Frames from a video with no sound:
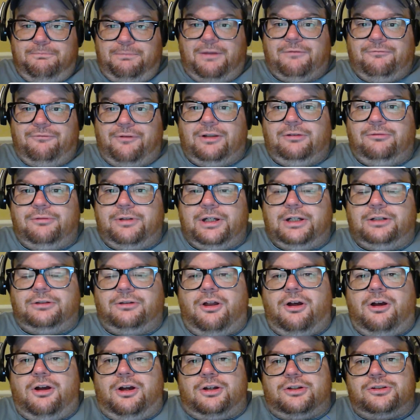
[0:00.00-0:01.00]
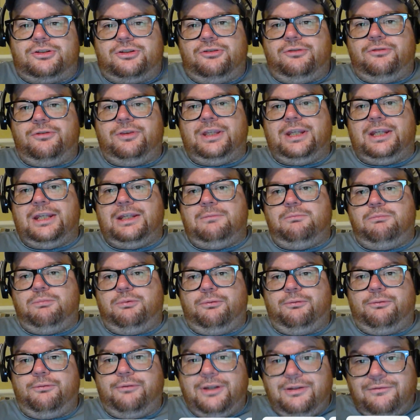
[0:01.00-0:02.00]
been following along to the
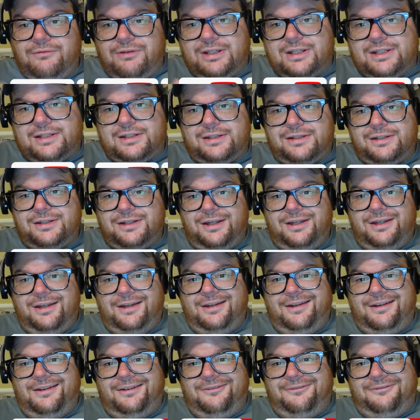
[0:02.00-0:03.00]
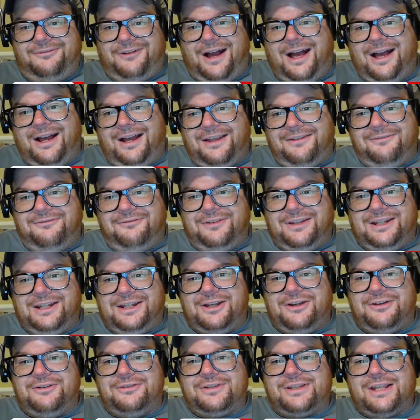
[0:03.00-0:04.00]
previous 5
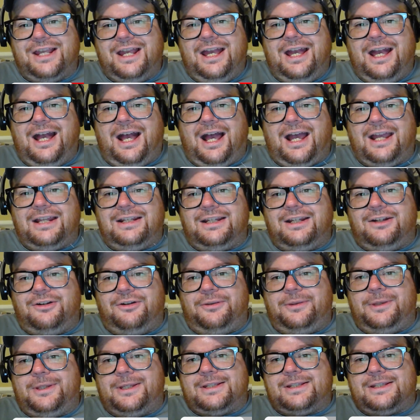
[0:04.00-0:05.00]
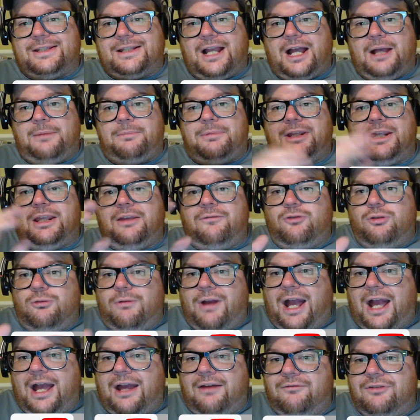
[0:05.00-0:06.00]
videos I did on this topic. If you
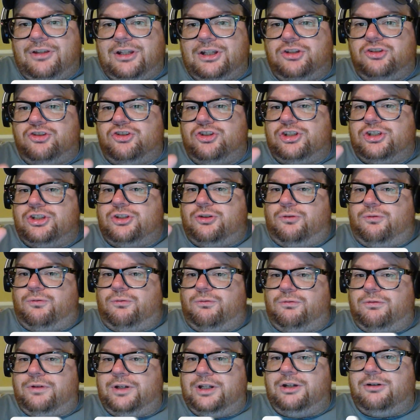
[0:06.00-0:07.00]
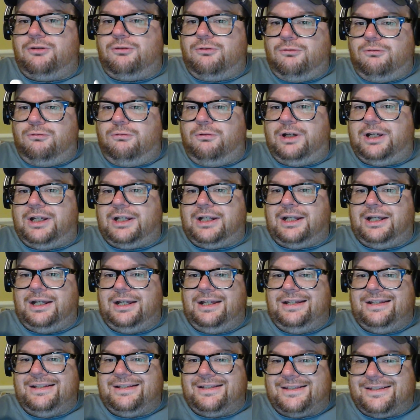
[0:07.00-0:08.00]
haven't, just a real quick
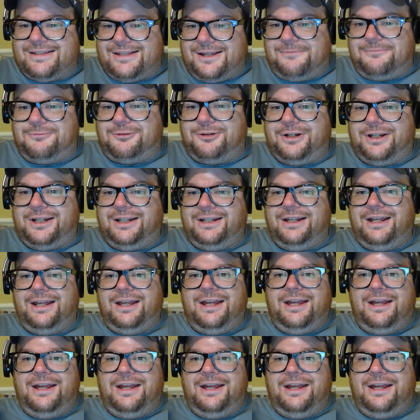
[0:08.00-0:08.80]
summary.